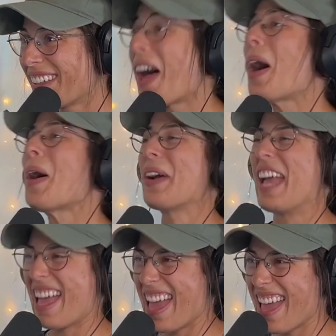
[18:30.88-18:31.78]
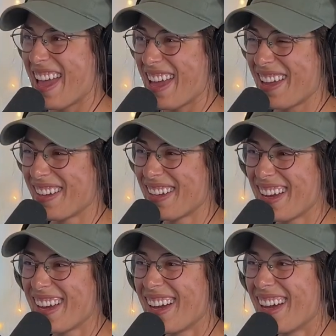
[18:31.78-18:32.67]
Like I don't want to
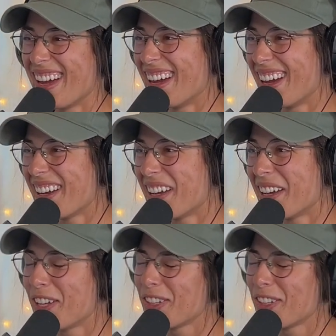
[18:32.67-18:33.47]
do a whole thing. You know?